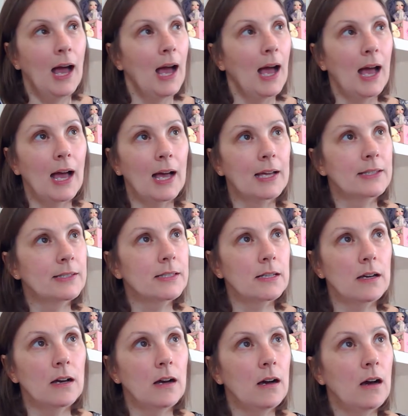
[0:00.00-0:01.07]
and
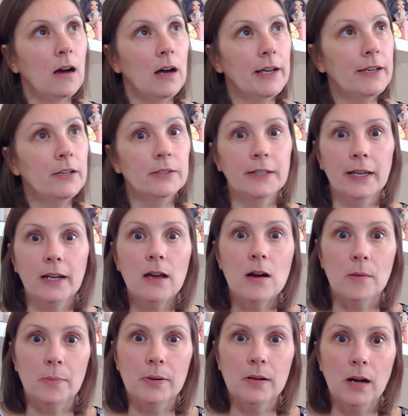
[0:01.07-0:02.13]
I couldn't get
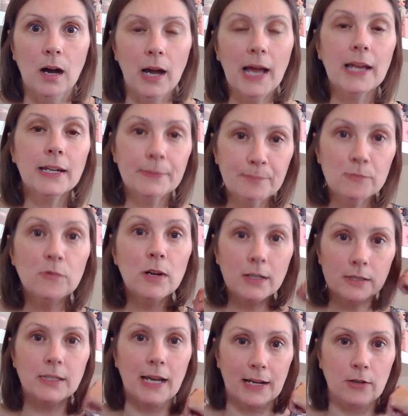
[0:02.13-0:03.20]
up. I had a
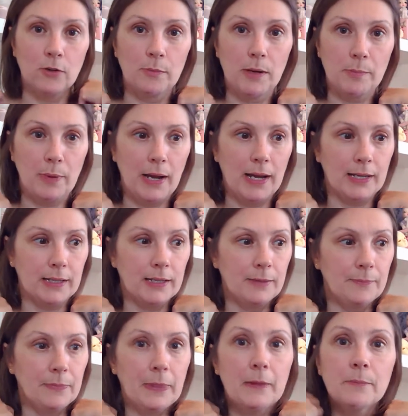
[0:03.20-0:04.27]
rucksack on my back,
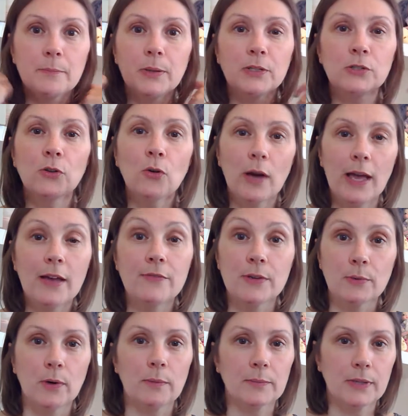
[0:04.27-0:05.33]
but not a heavy
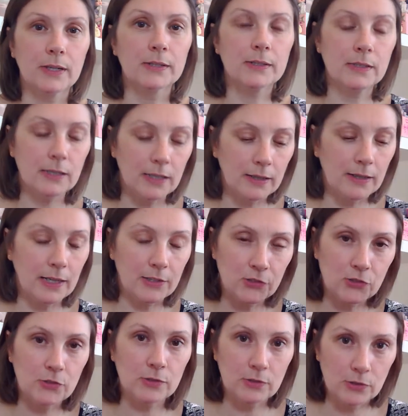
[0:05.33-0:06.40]
one, because
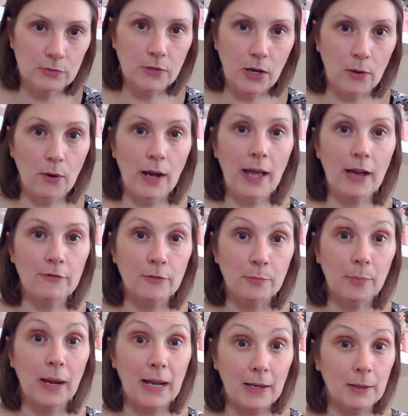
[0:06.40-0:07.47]
as you know, I have a
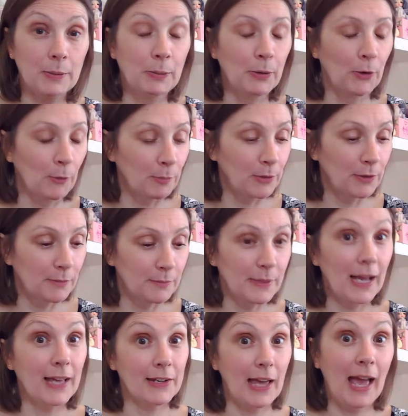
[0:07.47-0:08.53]
back problem
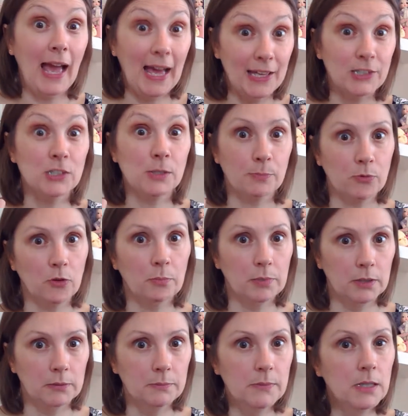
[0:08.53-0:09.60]
and a hand
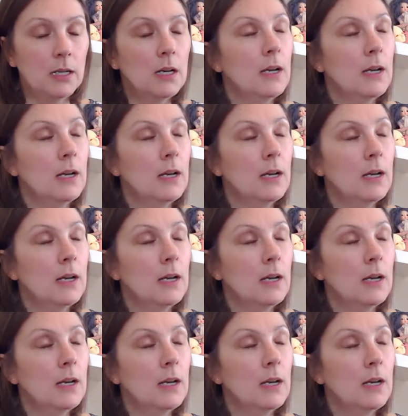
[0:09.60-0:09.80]
problem,